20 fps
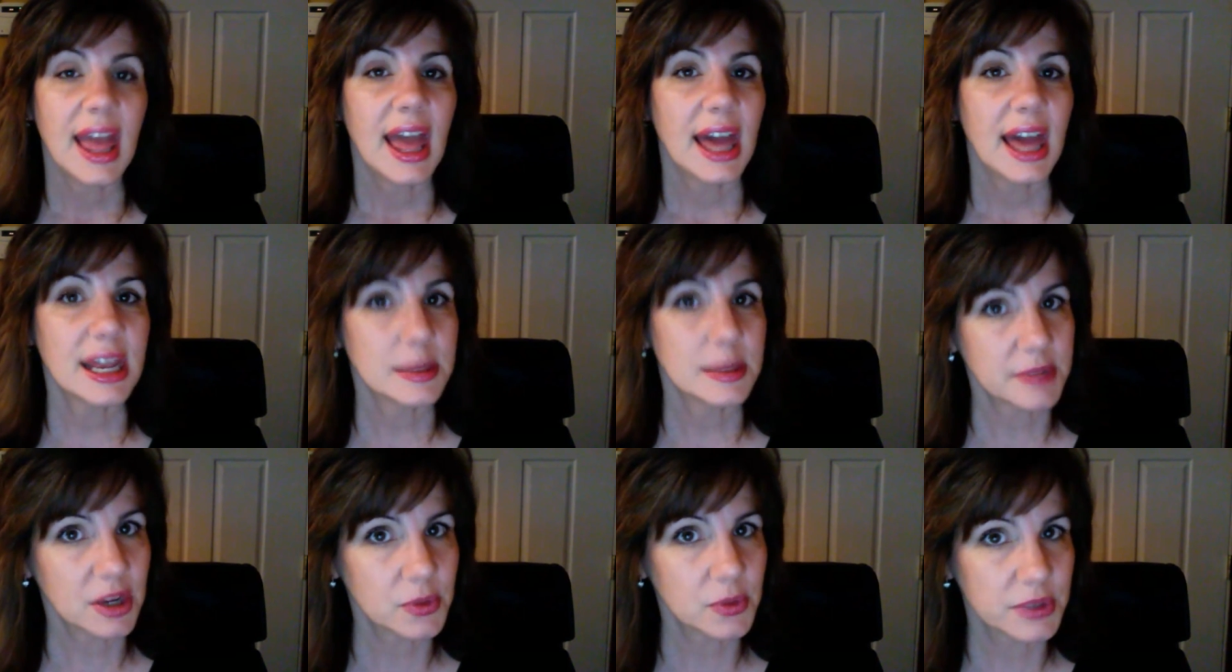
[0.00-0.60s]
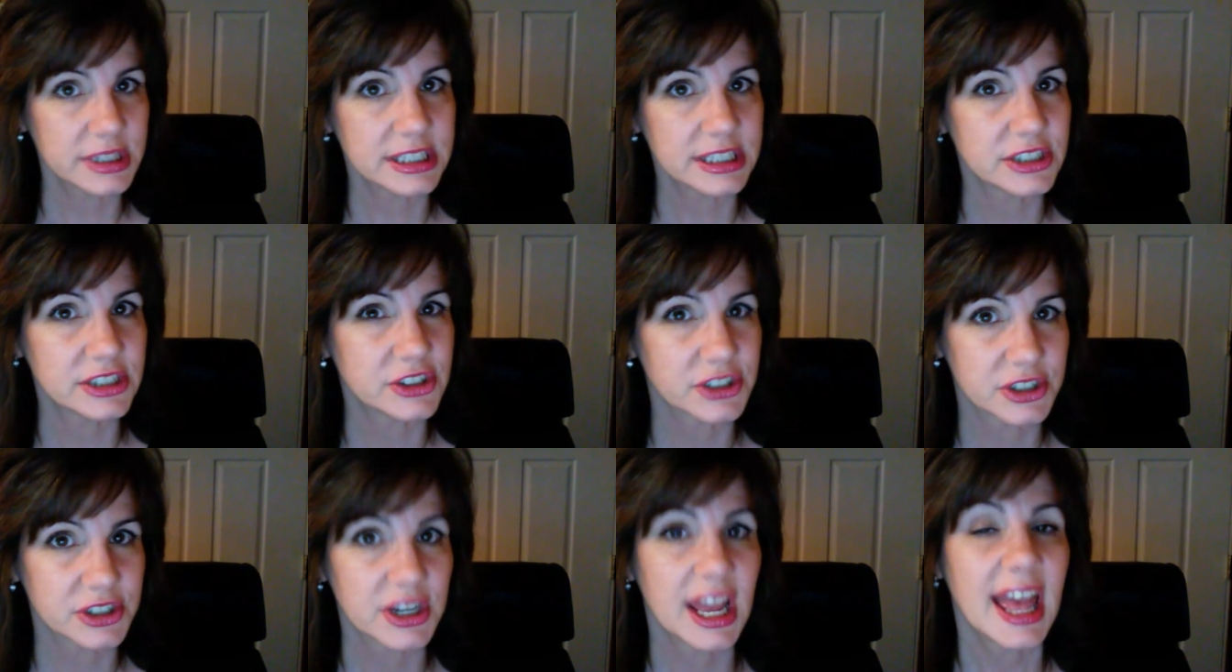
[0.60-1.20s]
And I'm not really
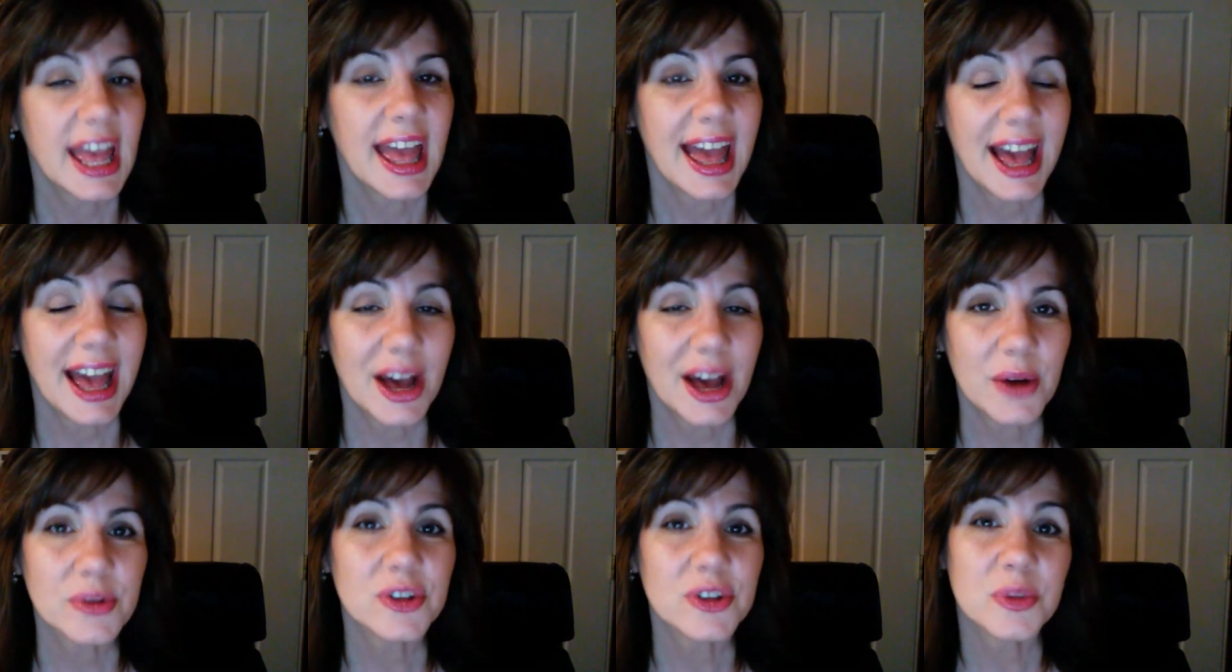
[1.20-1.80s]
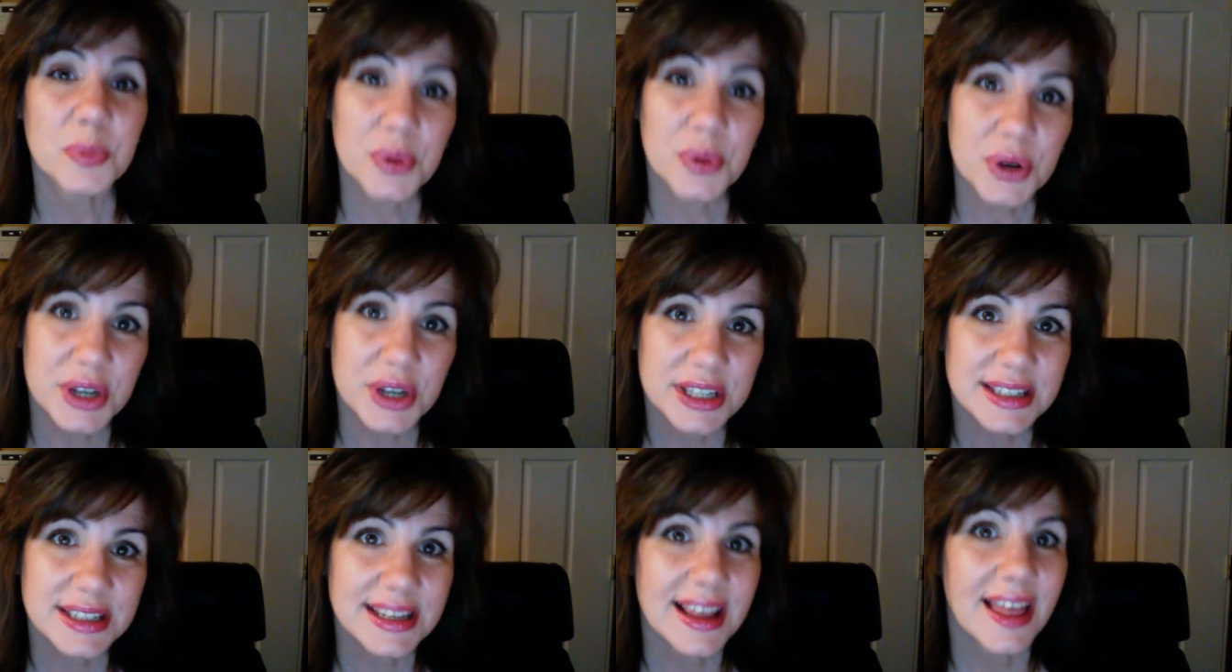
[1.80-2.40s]
sure how you
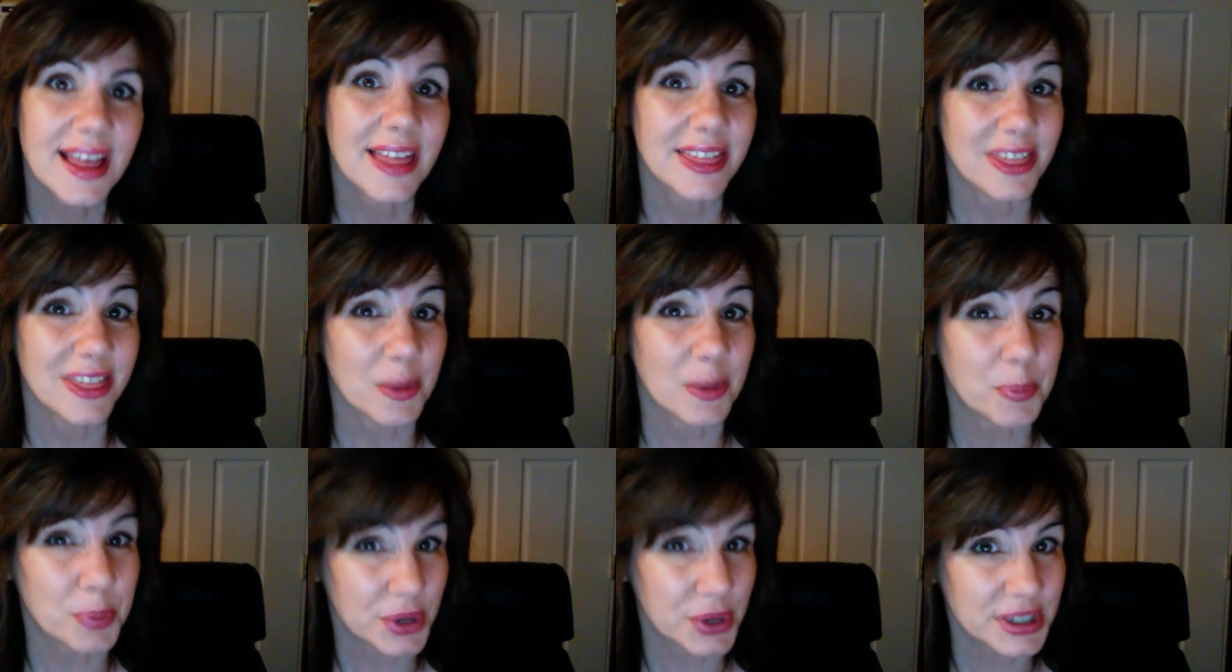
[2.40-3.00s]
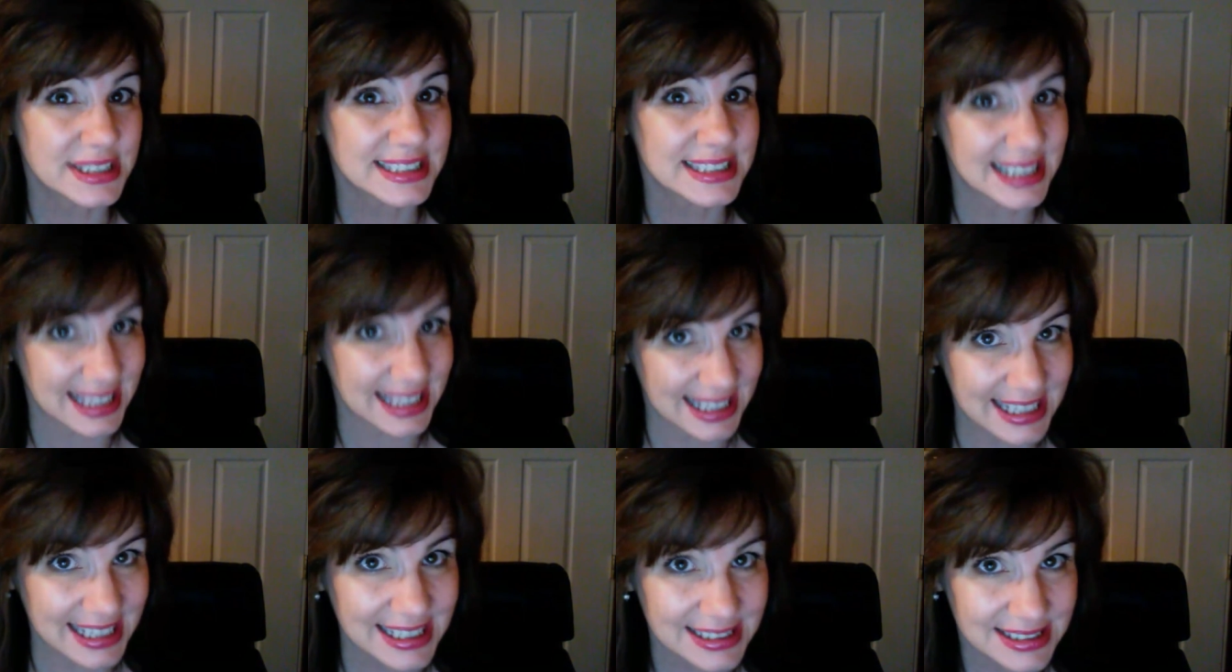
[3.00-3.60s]
put the books
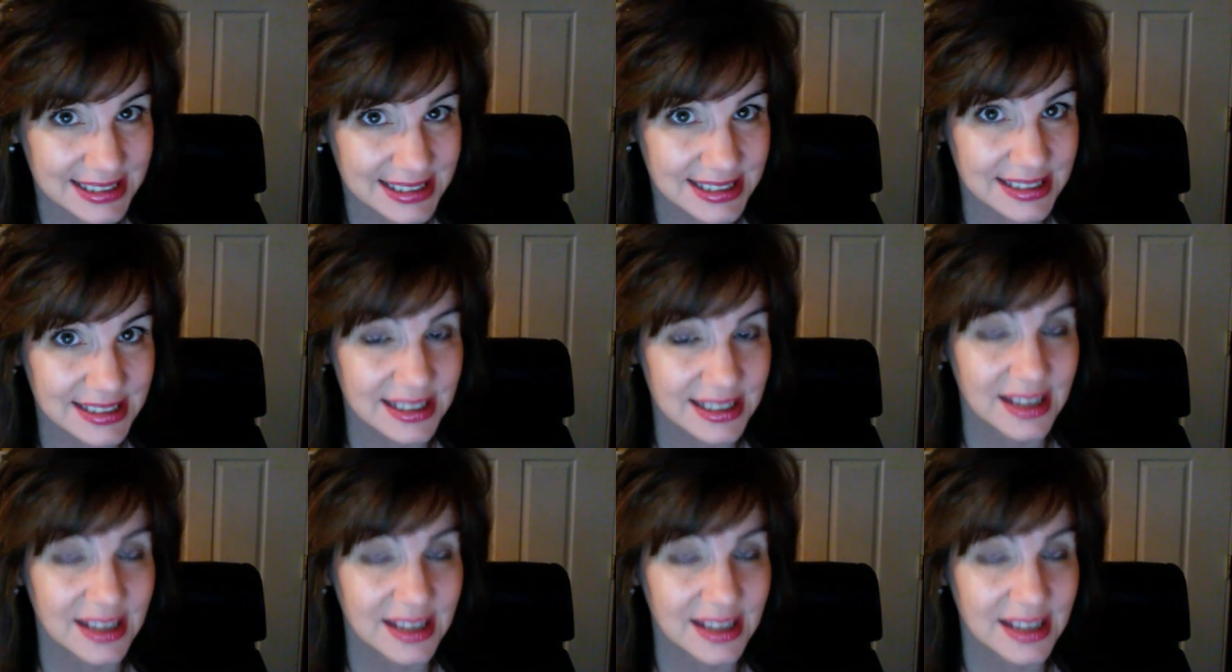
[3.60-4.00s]
in it.